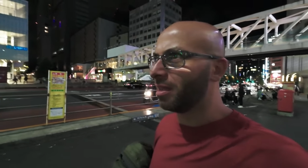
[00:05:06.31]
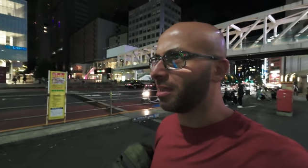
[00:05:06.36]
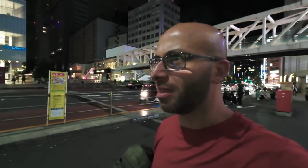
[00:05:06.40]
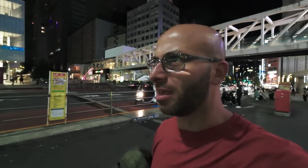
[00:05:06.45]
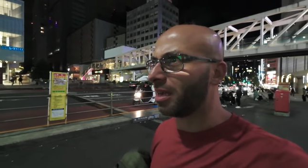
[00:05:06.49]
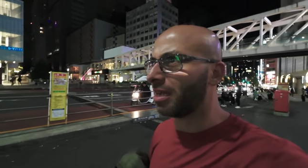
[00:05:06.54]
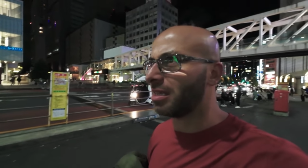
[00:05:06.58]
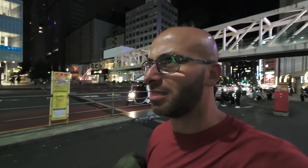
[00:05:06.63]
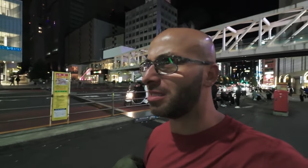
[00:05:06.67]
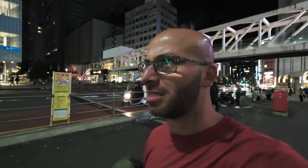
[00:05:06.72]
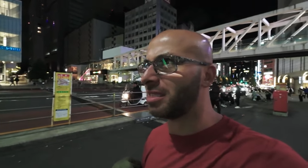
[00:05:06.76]

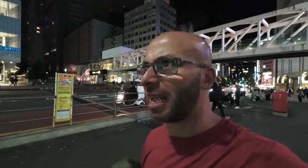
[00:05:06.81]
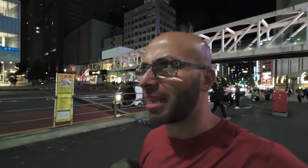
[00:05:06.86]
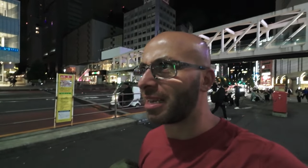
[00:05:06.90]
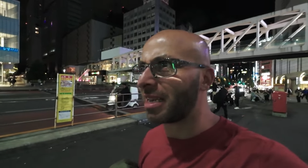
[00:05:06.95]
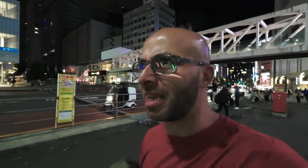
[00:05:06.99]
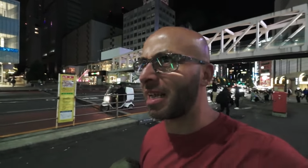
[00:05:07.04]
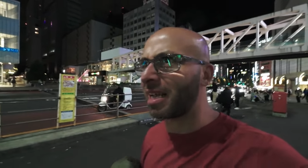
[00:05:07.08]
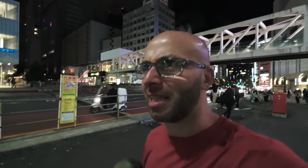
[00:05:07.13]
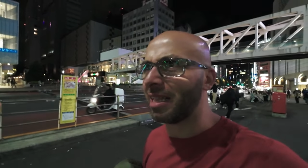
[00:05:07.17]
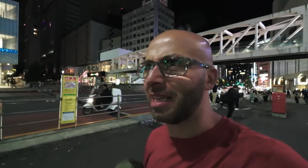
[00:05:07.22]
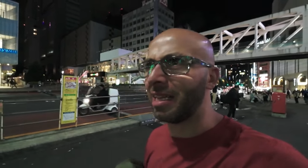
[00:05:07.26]
because
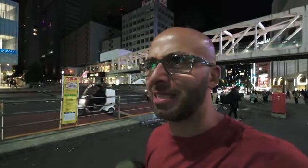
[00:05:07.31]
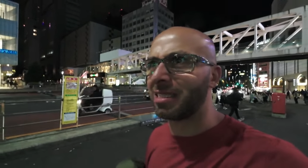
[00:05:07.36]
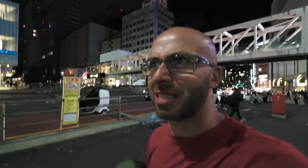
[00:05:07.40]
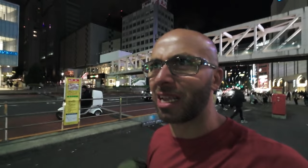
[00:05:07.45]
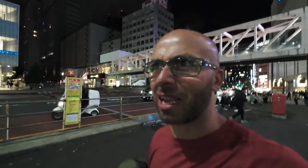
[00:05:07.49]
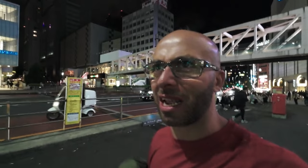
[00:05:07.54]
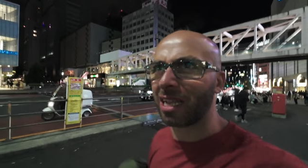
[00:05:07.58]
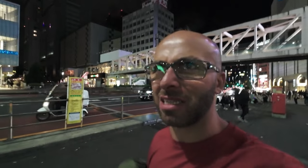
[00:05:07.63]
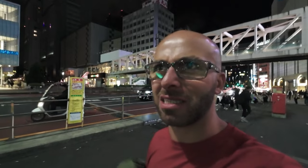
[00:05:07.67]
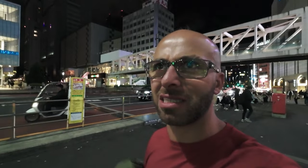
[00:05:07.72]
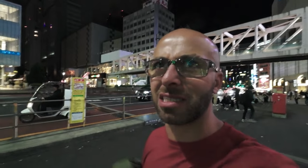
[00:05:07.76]
technically it's
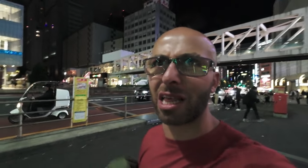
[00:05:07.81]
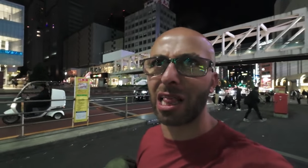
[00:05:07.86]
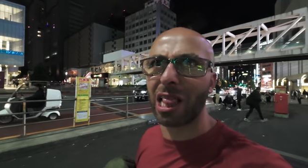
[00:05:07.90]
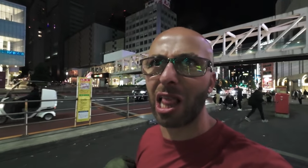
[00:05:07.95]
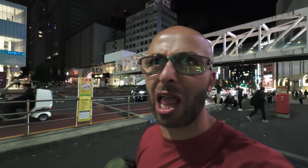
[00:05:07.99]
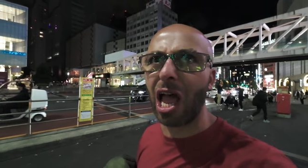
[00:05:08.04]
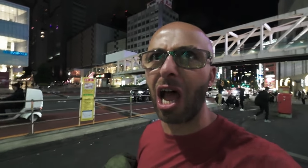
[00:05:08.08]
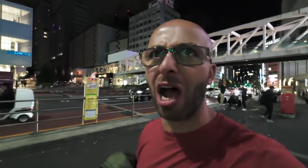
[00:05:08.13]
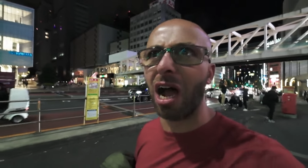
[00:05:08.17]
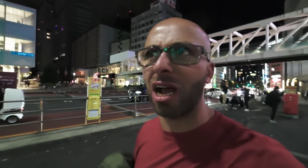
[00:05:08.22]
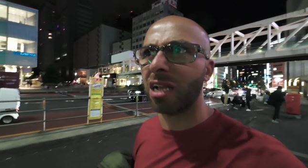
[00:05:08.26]
against the
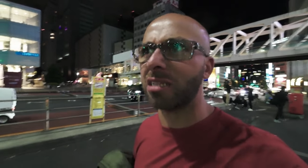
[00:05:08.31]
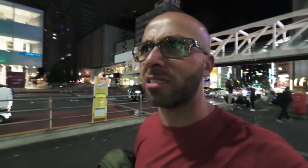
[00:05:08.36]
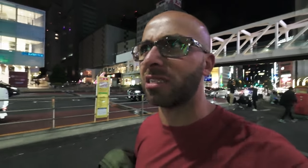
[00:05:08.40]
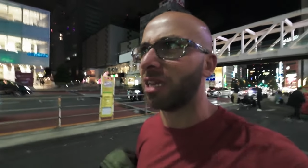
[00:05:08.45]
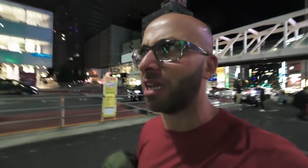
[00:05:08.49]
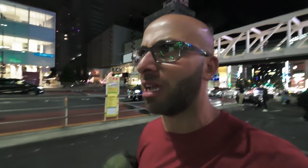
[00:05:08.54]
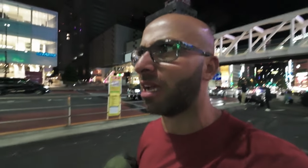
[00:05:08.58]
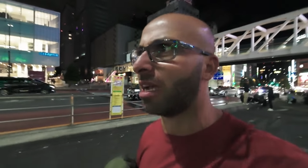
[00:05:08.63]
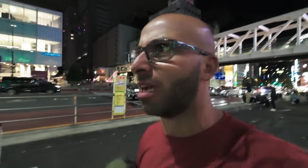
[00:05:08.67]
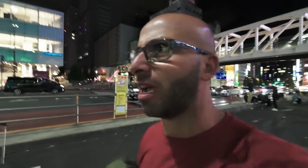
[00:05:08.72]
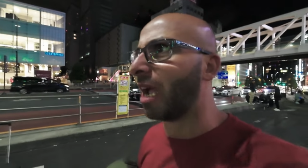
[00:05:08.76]
law to
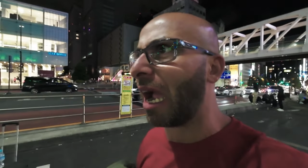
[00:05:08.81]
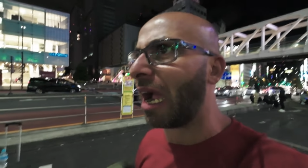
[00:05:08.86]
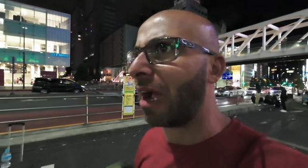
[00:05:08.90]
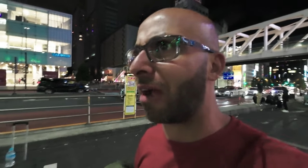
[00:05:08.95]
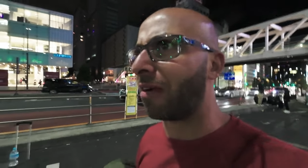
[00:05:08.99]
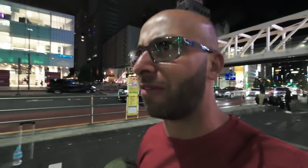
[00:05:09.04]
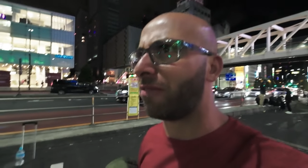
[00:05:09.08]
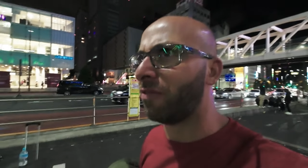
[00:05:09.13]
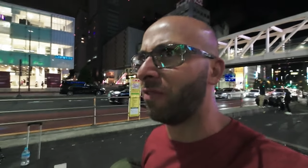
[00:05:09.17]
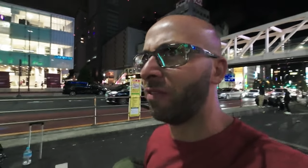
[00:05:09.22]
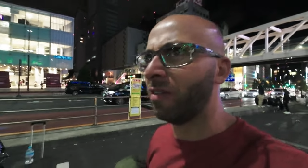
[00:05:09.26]
have